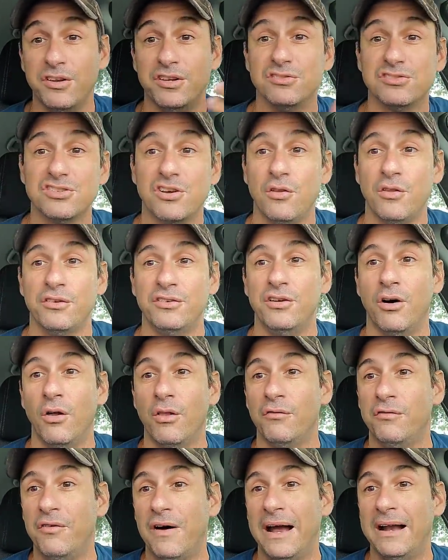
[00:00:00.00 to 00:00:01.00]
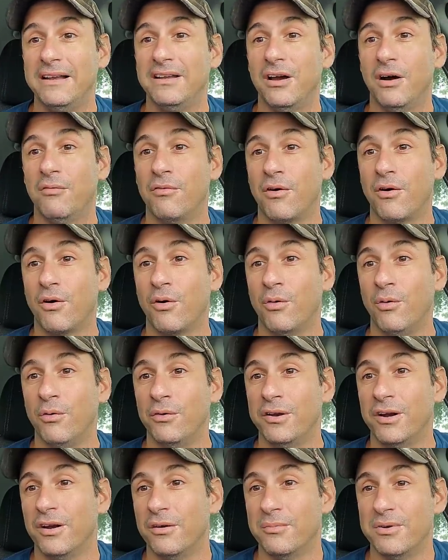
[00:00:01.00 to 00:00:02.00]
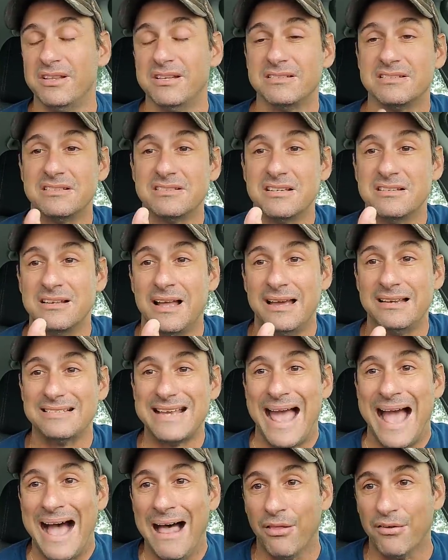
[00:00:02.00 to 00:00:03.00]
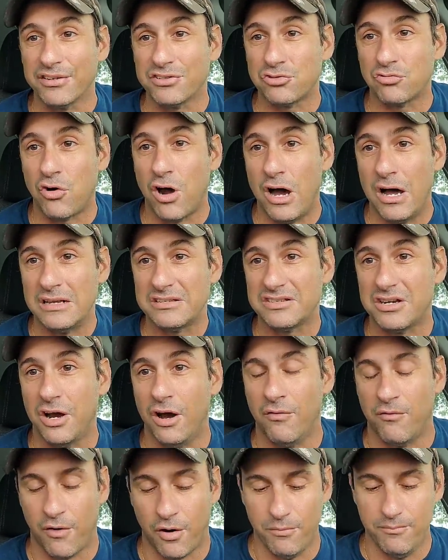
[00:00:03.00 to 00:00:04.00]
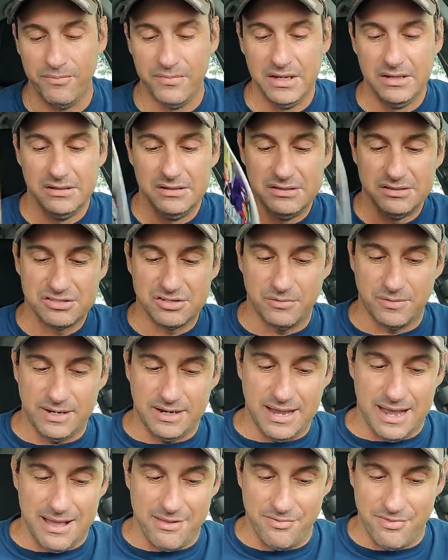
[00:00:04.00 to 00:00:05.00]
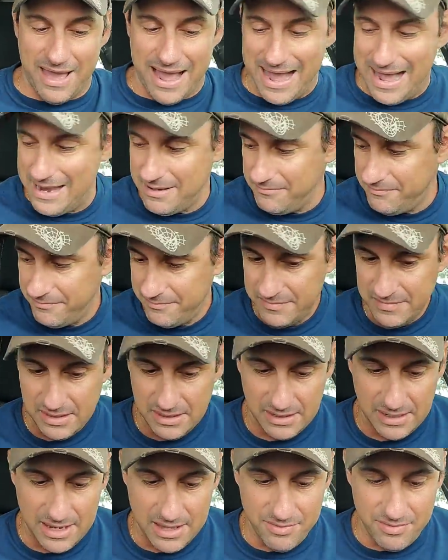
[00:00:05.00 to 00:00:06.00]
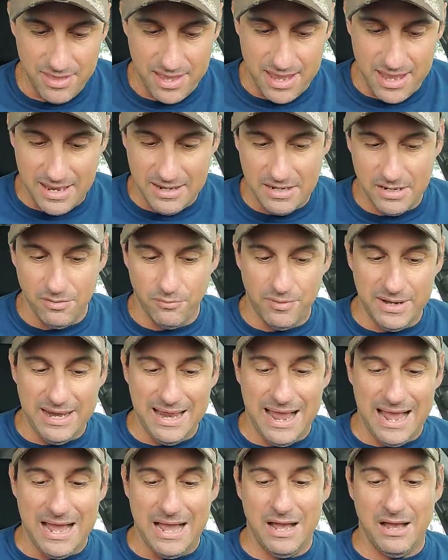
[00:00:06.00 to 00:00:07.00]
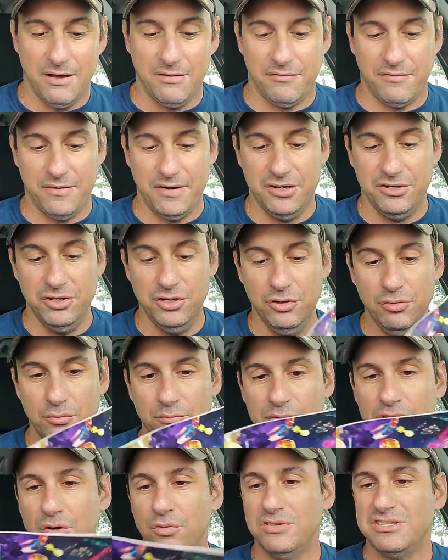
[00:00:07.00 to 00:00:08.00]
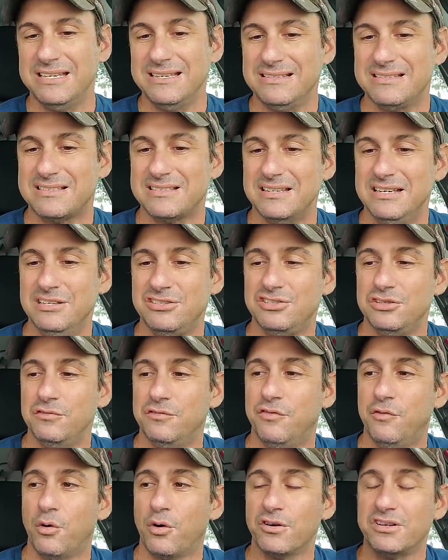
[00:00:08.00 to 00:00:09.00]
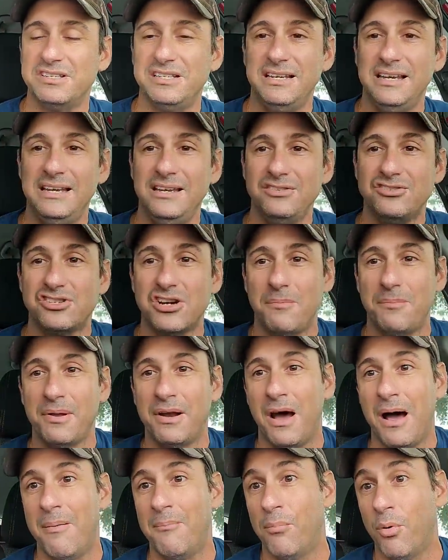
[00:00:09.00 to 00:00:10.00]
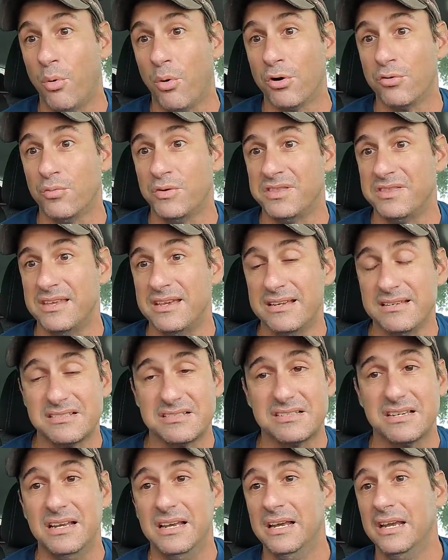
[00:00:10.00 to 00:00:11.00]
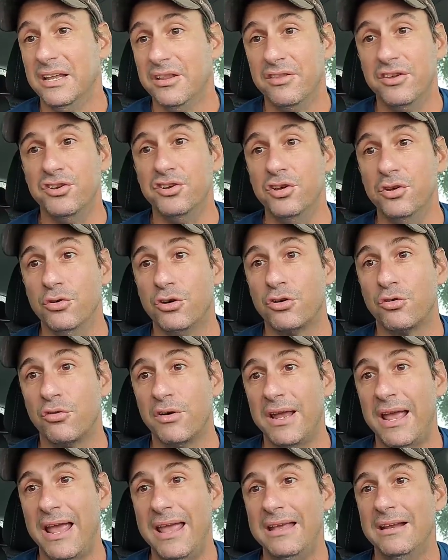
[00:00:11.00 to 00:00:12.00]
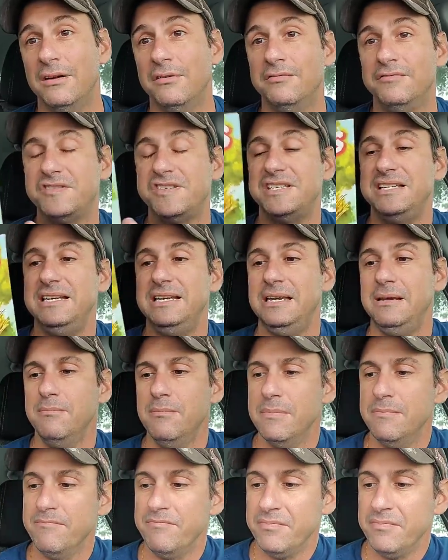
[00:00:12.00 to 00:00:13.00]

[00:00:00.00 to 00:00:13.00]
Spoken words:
You saw the Nullified cover earlier, but this is a nice Alex Ross cover. So we got that. And then we have New Mutants issue 14, jumping on board with this, the new creative team.